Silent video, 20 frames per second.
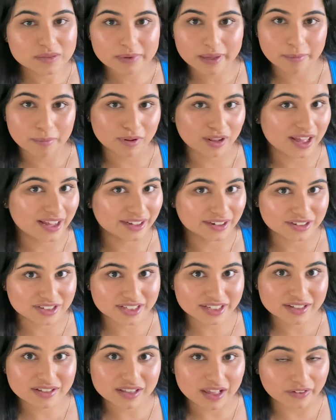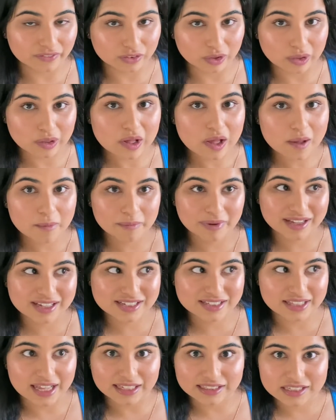people at your skill level, because
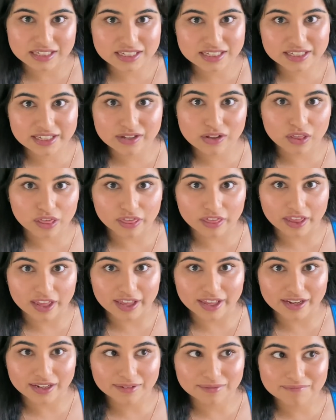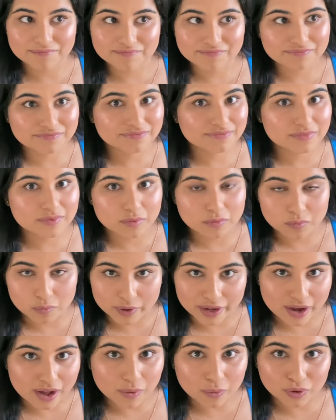that's a skill that we
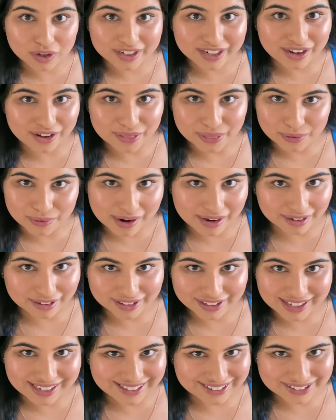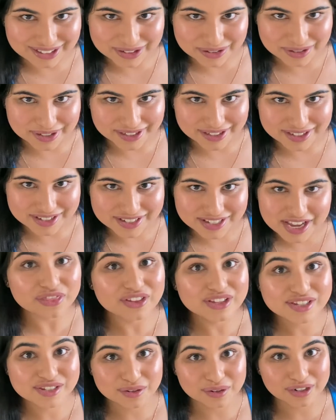all work on throughout our entire careers. The
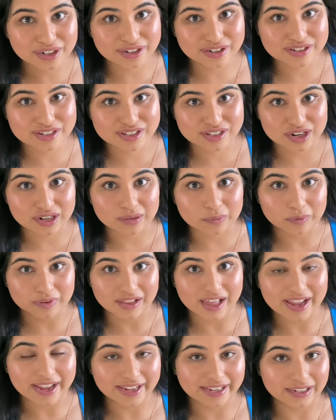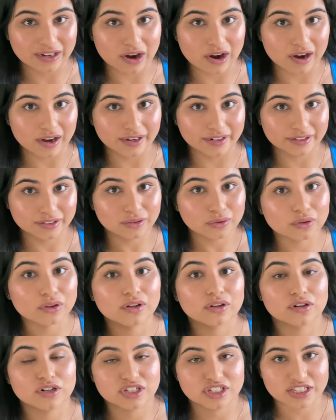sooner you start relying on Google
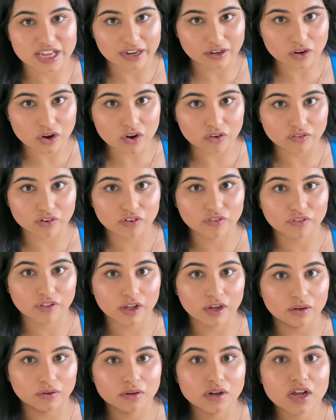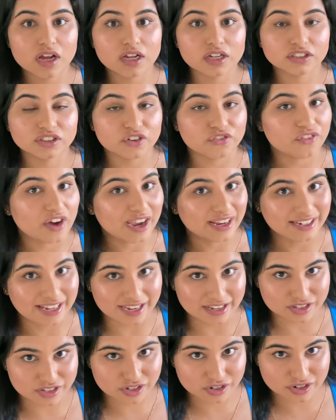or Stack Overflow to find
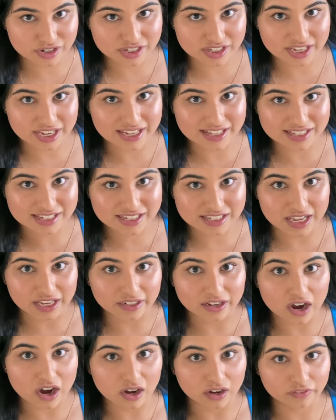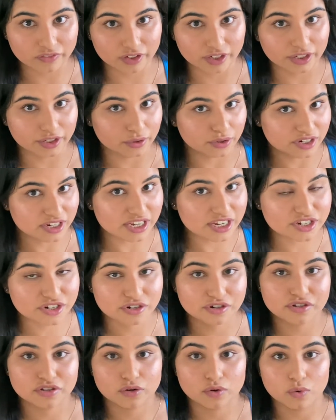answers instead of your
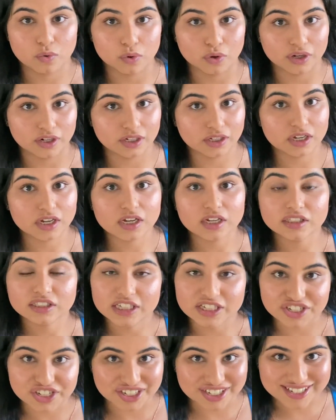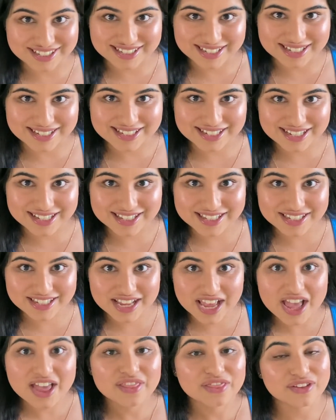teachers or teaching assistants,
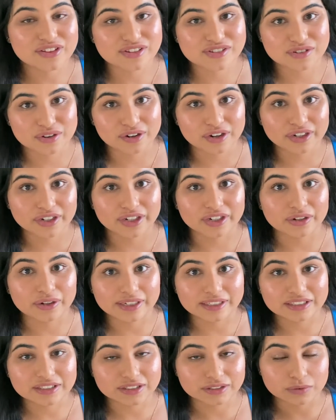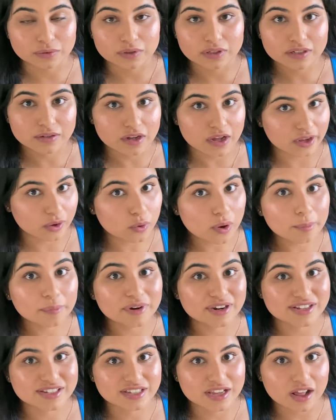the sooner you're going to equip
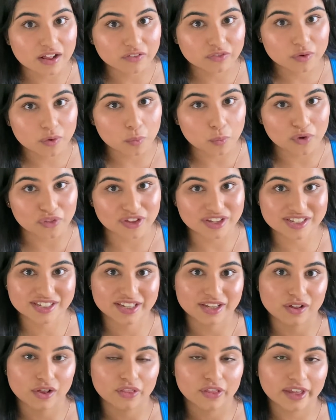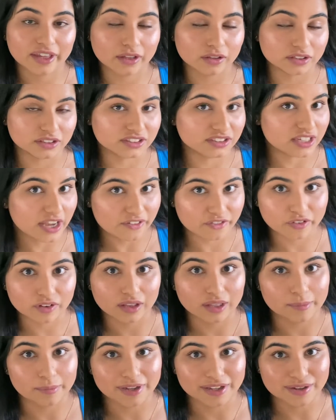yourself with a skill that you'll
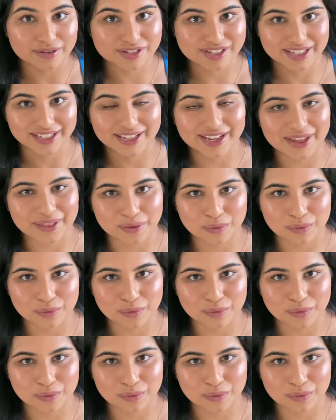definitely be using in the